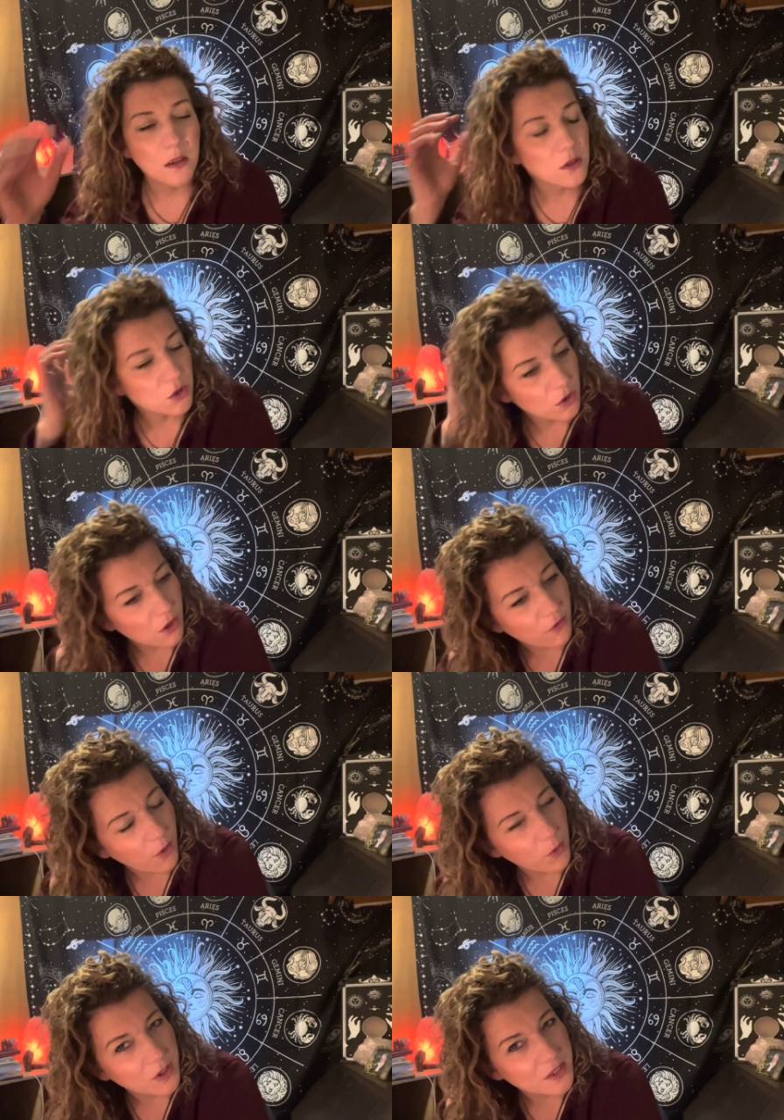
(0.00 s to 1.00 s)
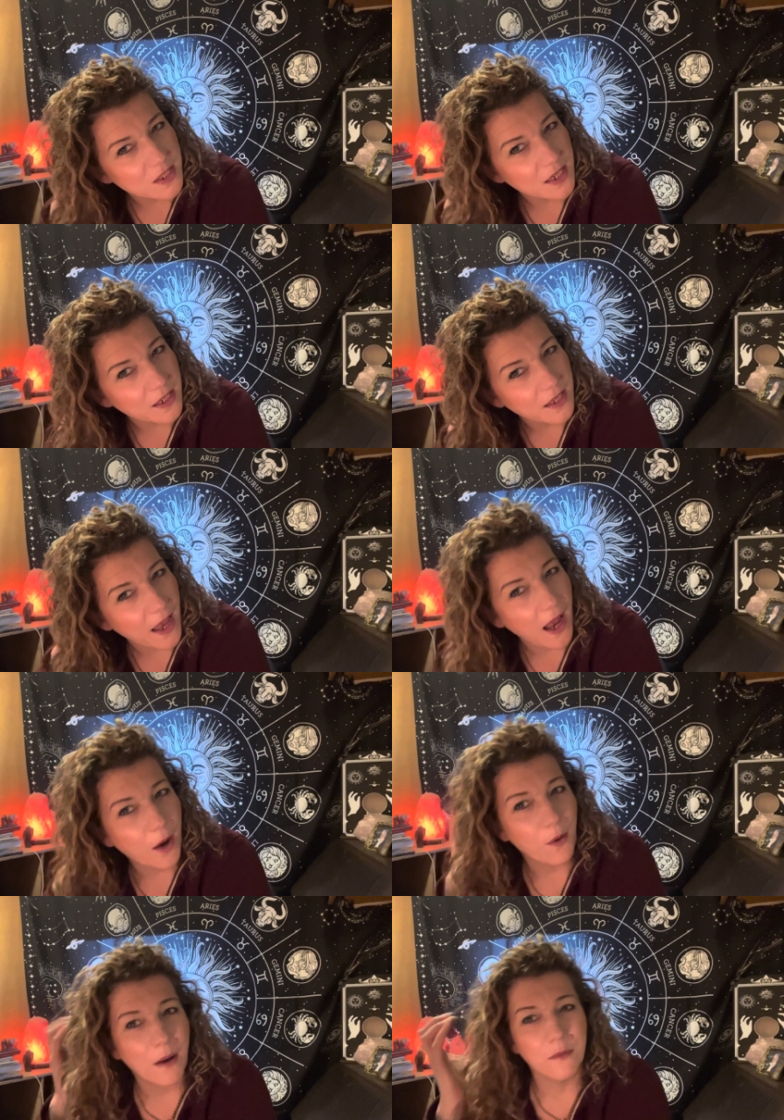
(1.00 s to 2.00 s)
Sort of I want to say
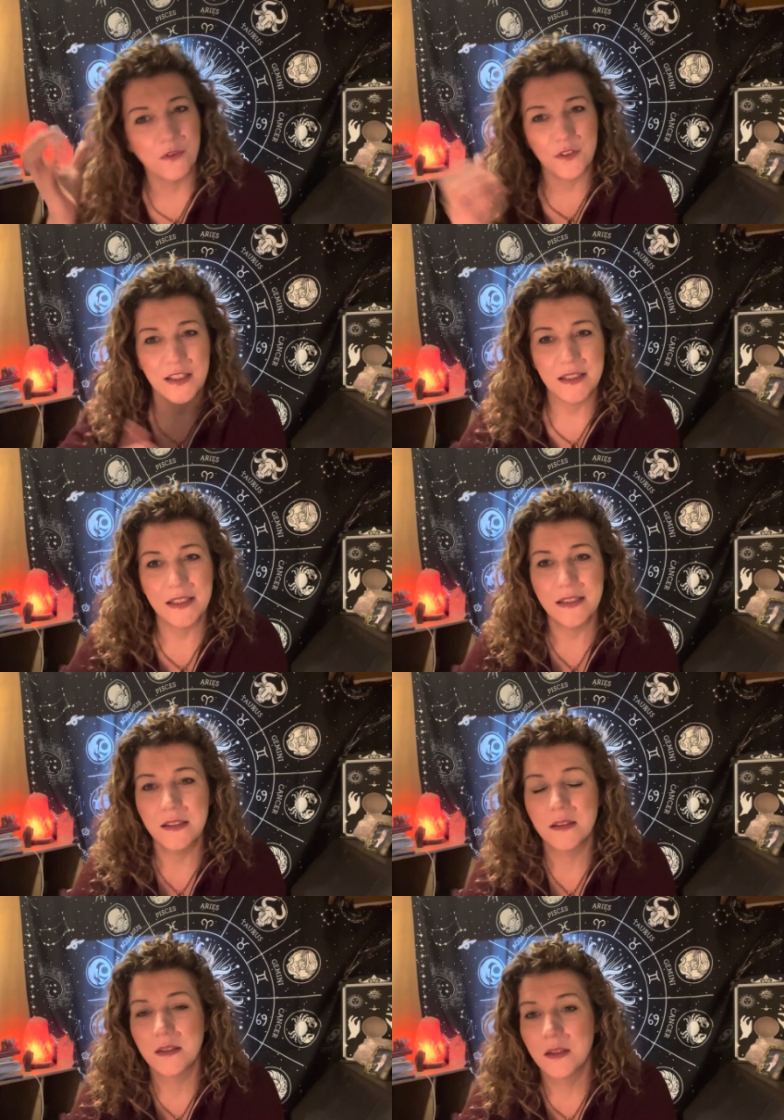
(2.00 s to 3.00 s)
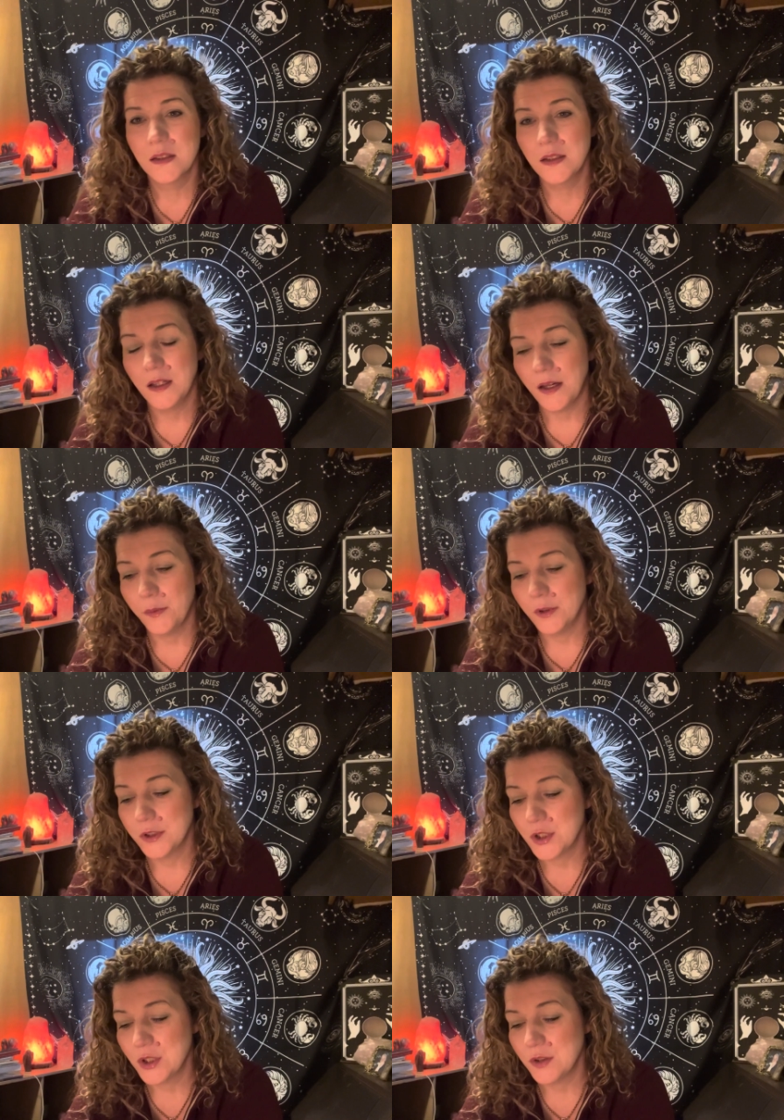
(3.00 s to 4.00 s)
how I'm feeling I
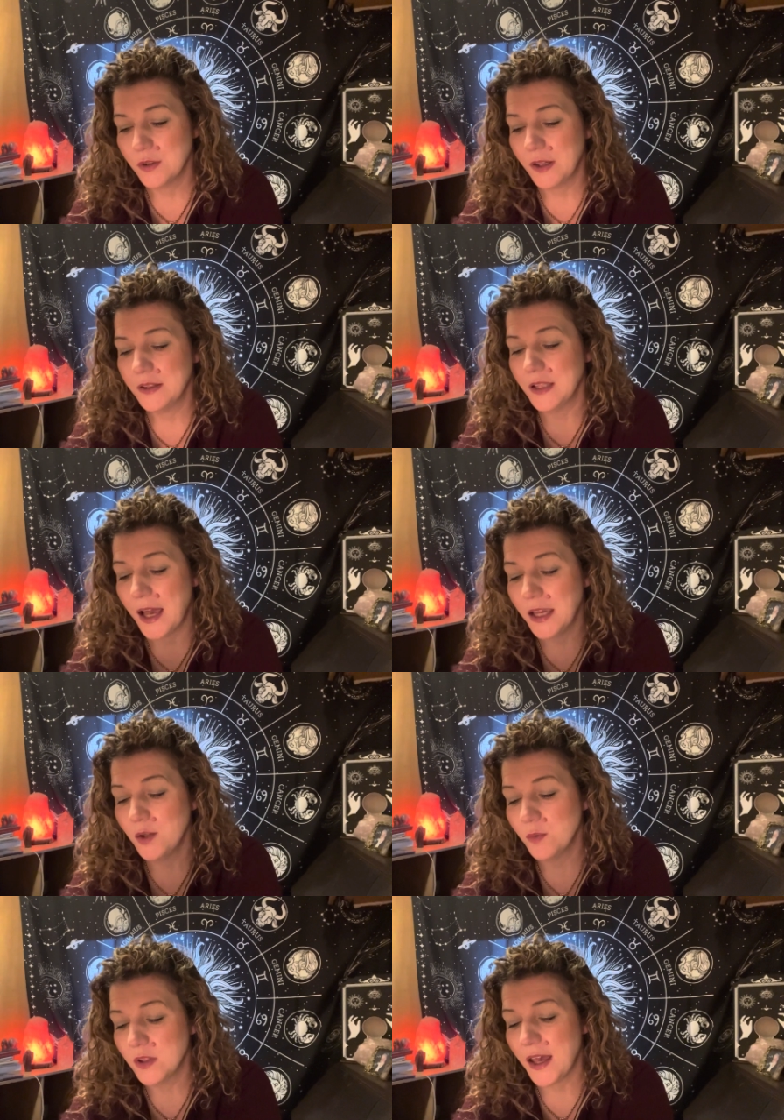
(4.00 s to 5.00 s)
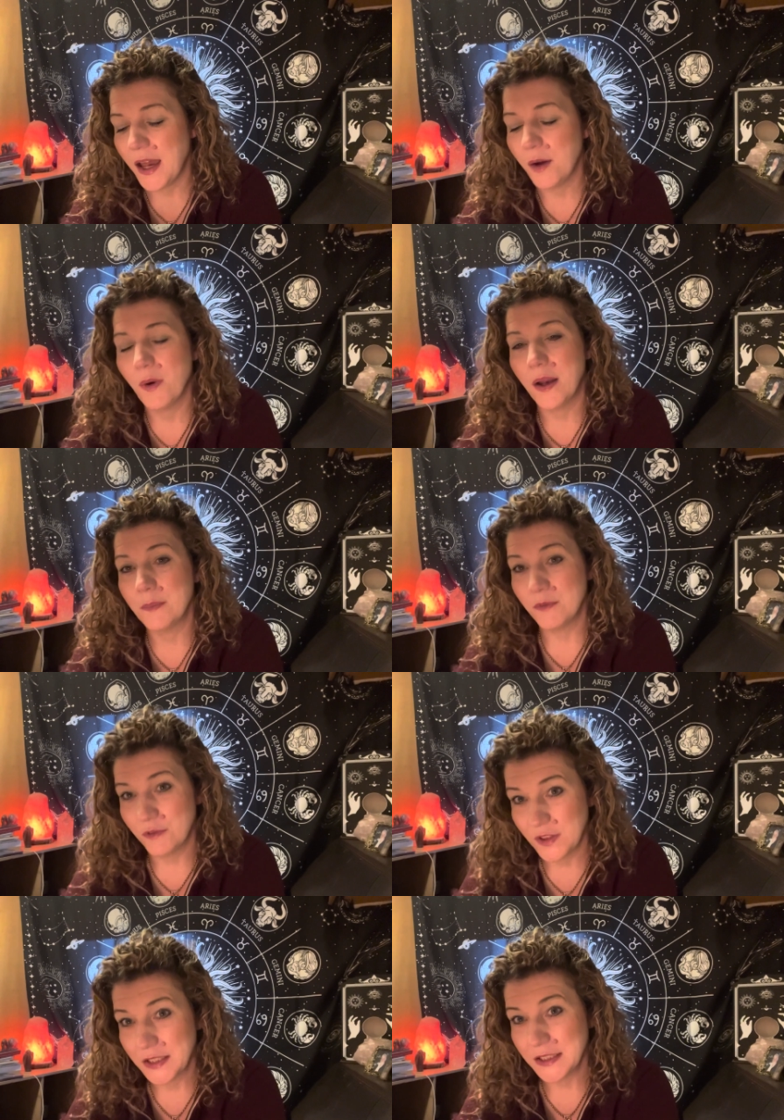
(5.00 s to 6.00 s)
want to align with how I'm
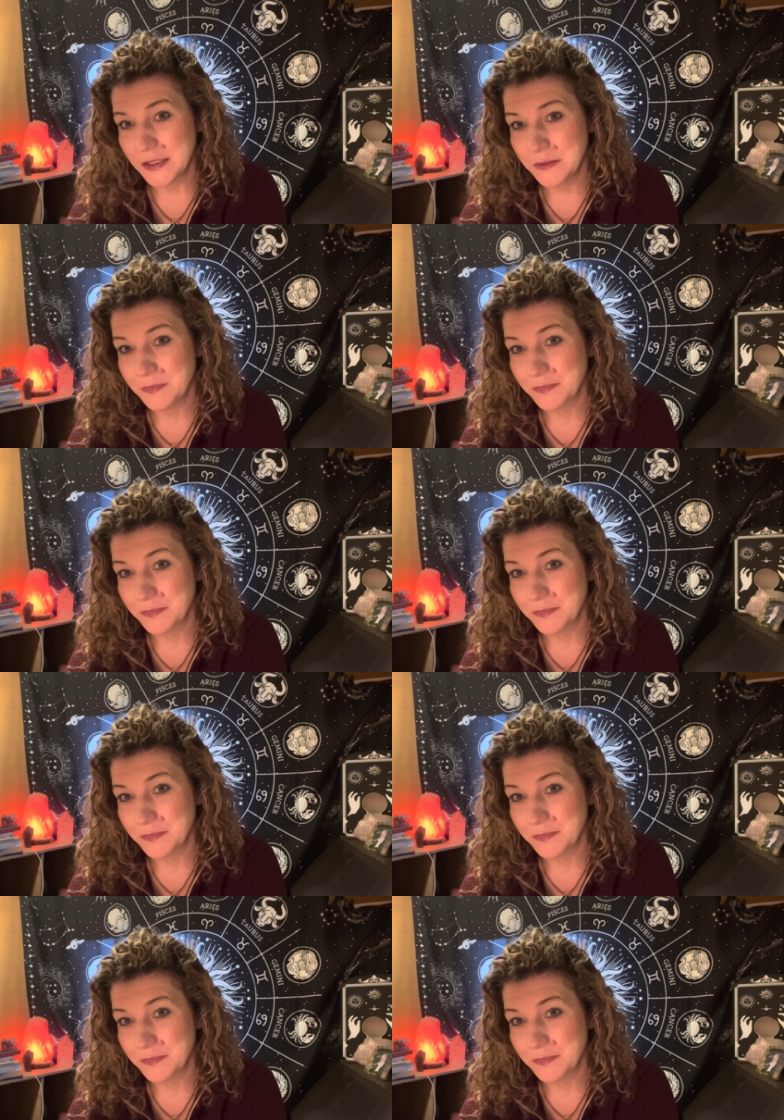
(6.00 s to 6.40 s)
feeling.